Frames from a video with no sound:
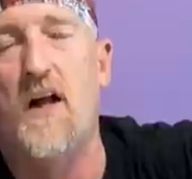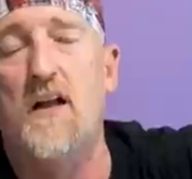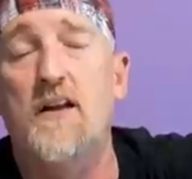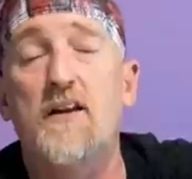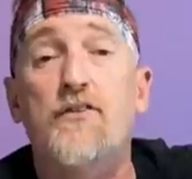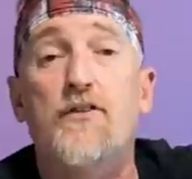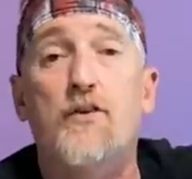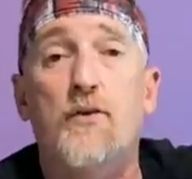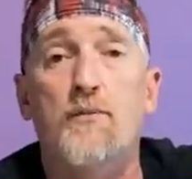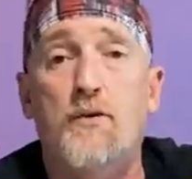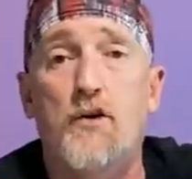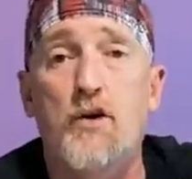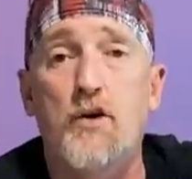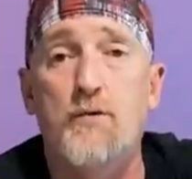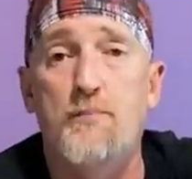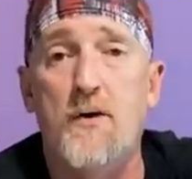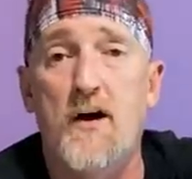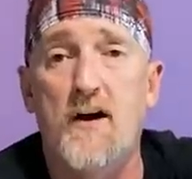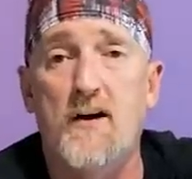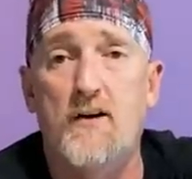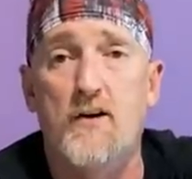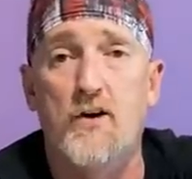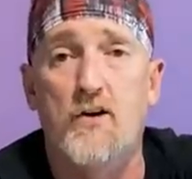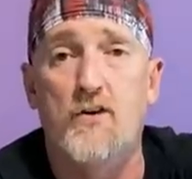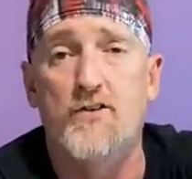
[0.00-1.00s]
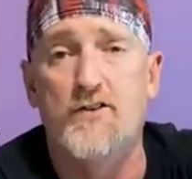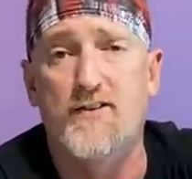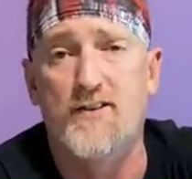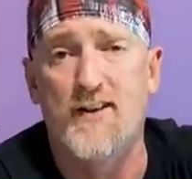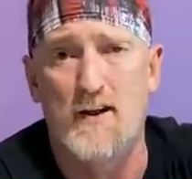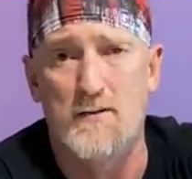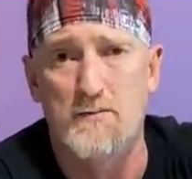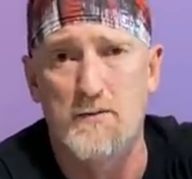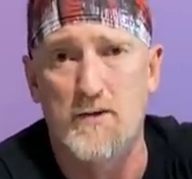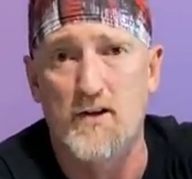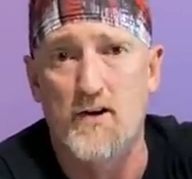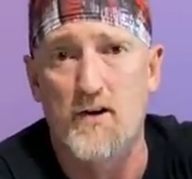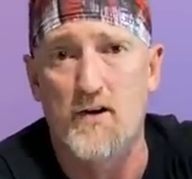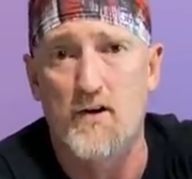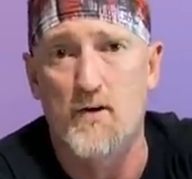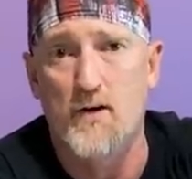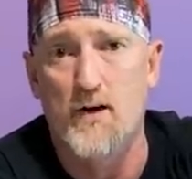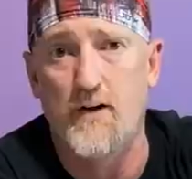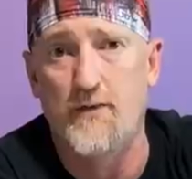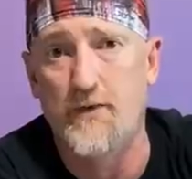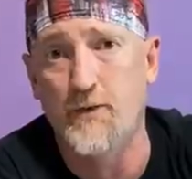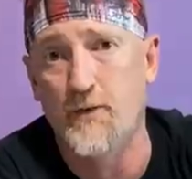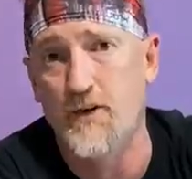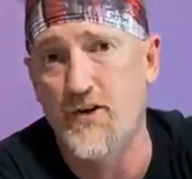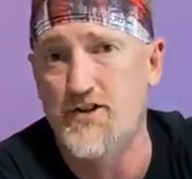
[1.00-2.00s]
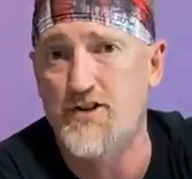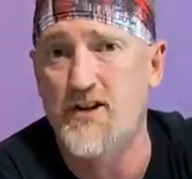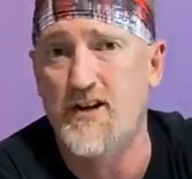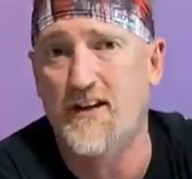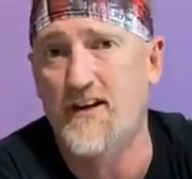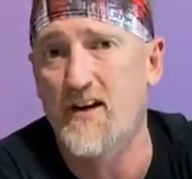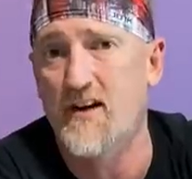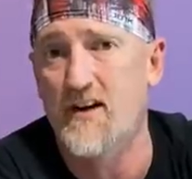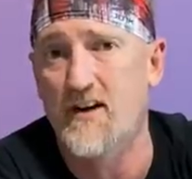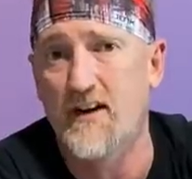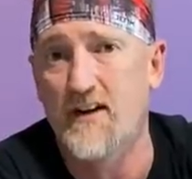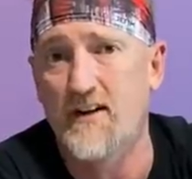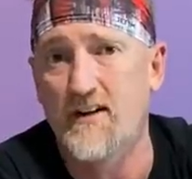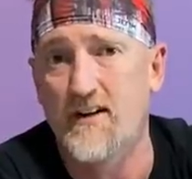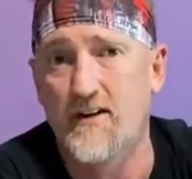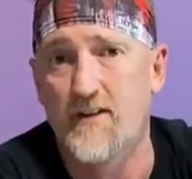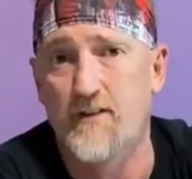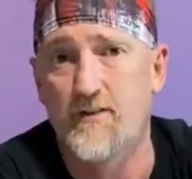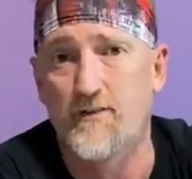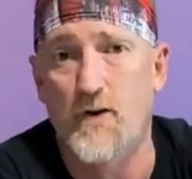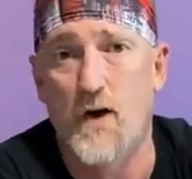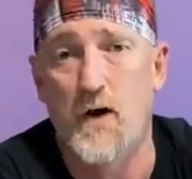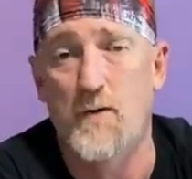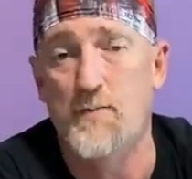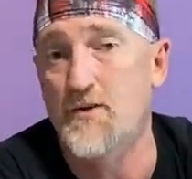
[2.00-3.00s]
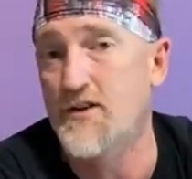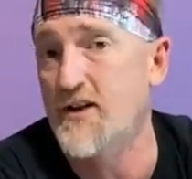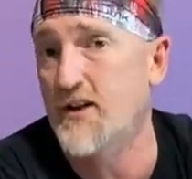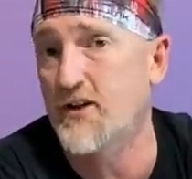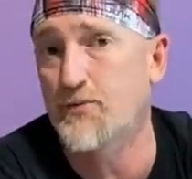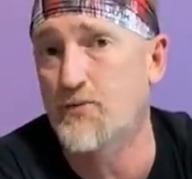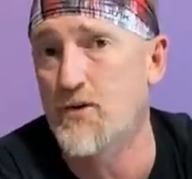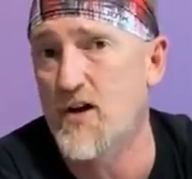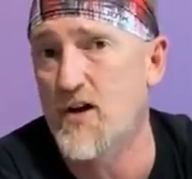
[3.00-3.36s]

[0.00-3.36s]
I'll leave some coupon codes down below if you want to check out any of ArborTech's